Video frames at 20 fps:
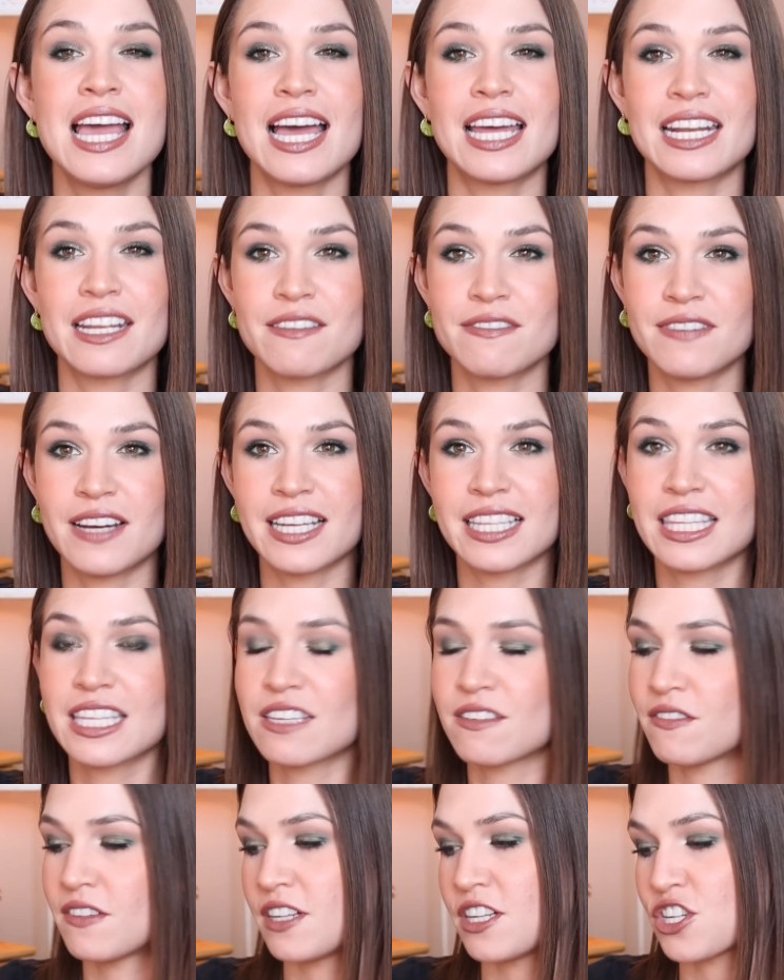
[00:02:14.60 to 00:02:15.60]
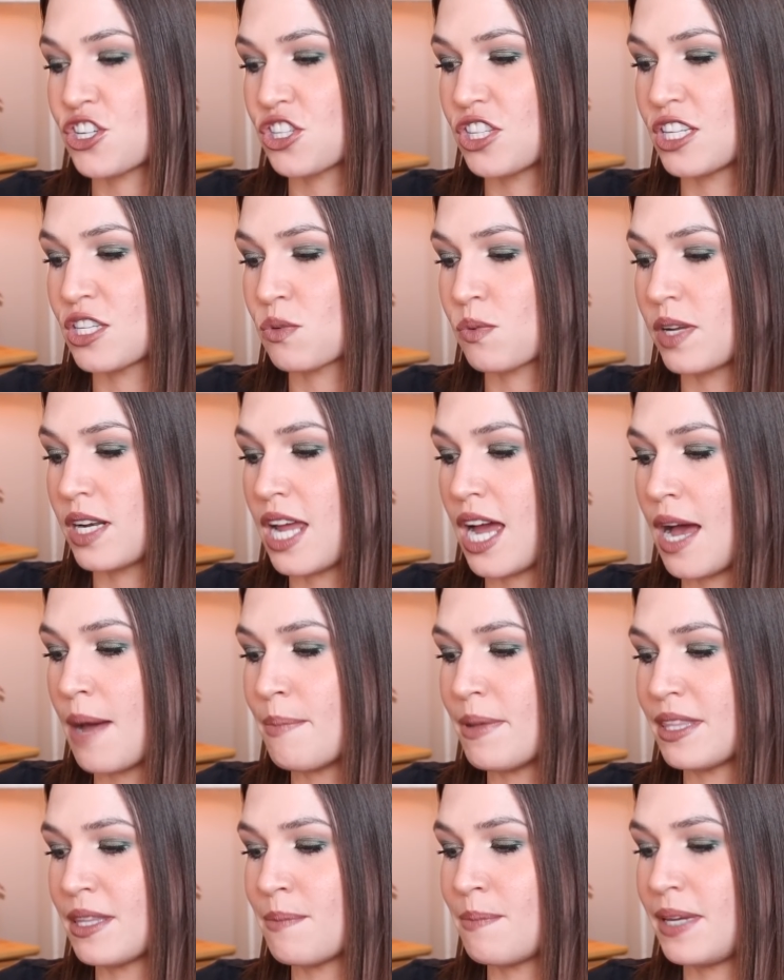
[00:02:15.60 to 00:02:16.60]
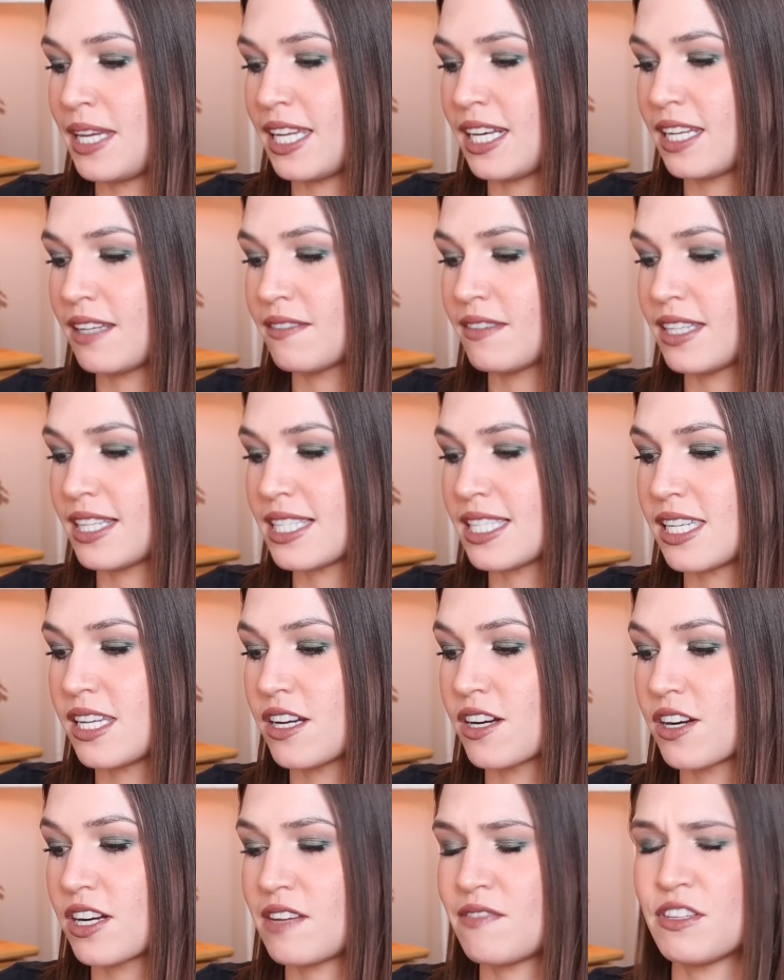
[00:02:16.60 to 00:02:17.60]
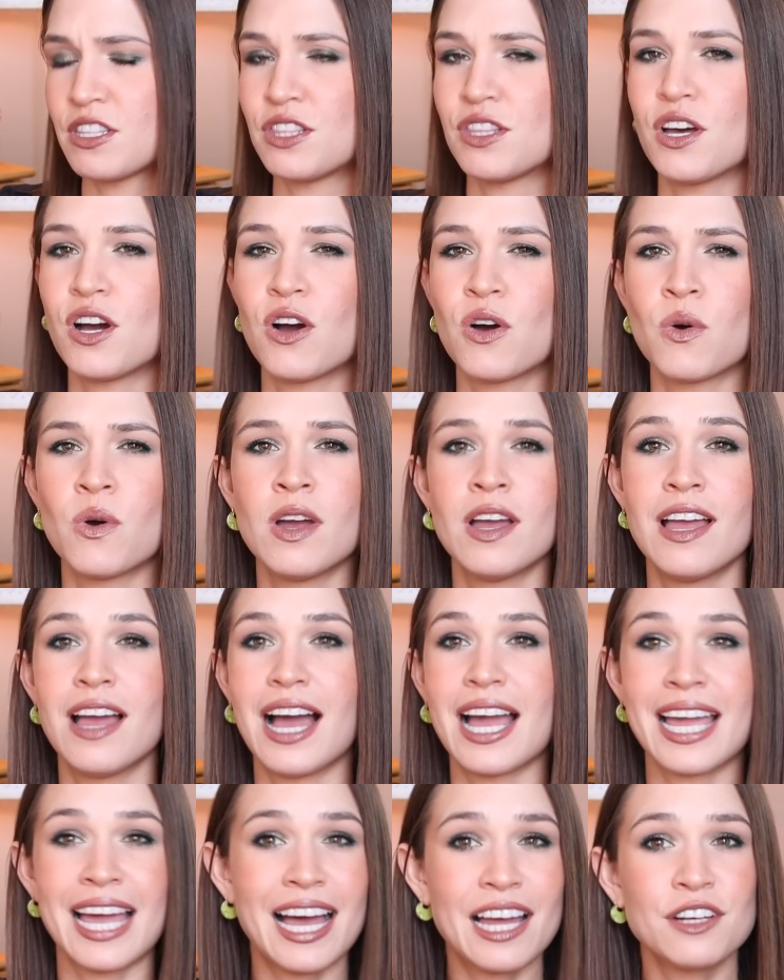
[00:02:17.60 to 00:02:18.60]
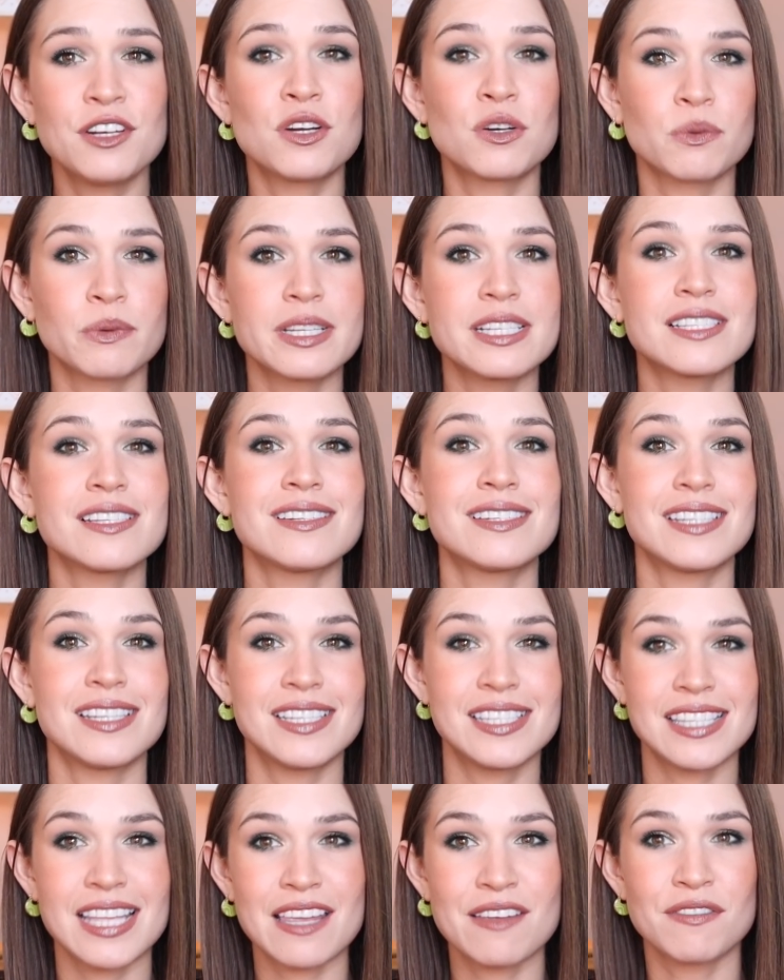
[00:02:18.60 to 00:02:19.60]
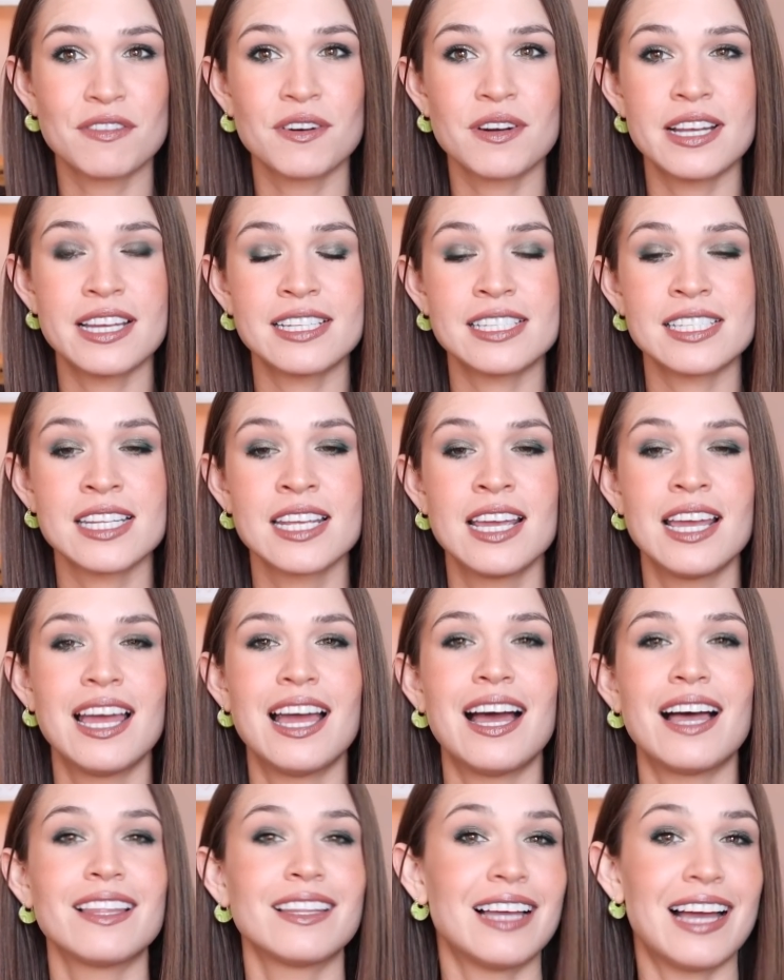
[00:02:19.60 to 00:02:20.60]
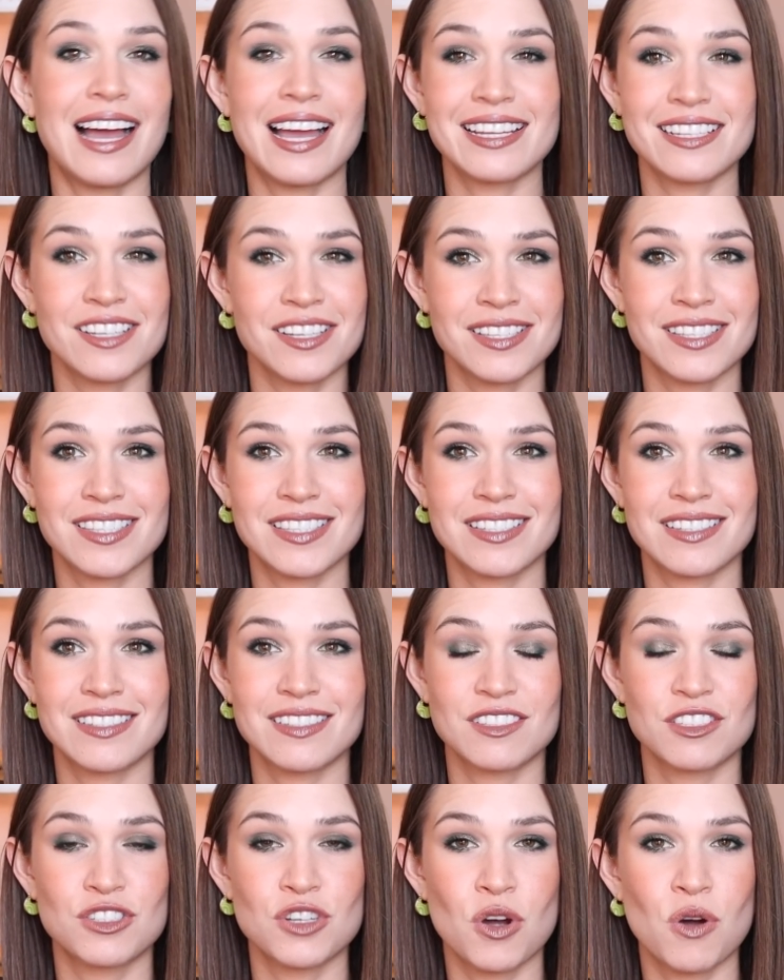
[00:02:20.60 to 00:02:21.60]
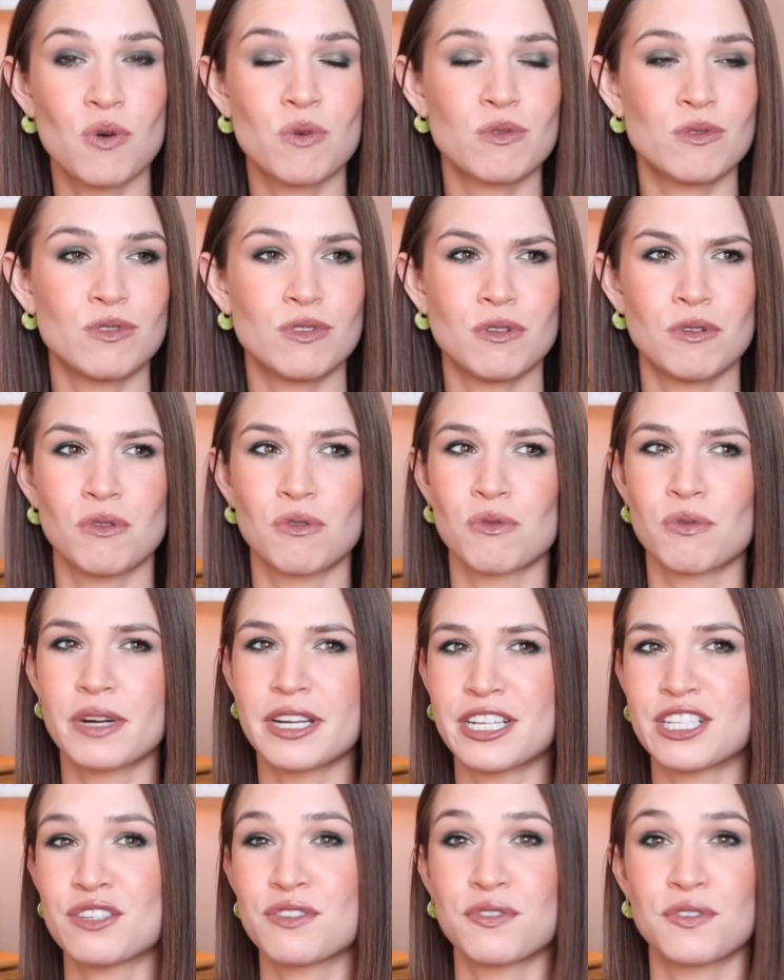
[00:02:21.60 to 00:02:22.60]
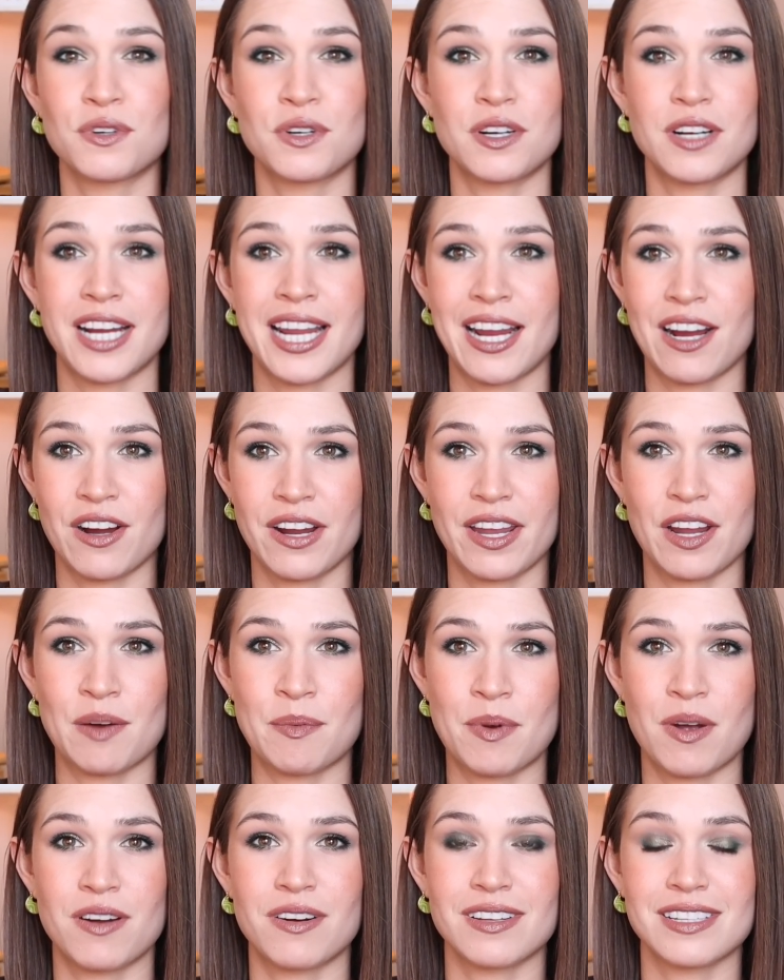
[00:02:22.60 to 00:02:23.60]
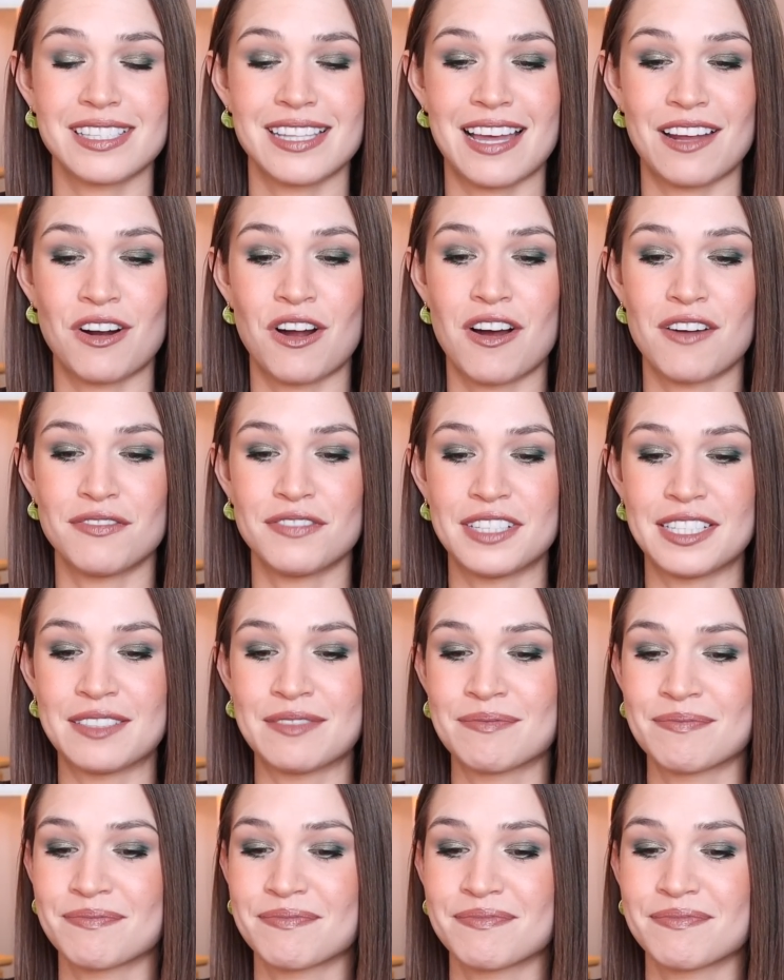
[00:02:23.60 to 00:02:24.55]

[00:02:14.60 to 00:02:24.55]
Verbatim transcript: And I finally finished this one up at the beginning of this year, even though I had no reason to savor it. I just don't reach for hair care products that often.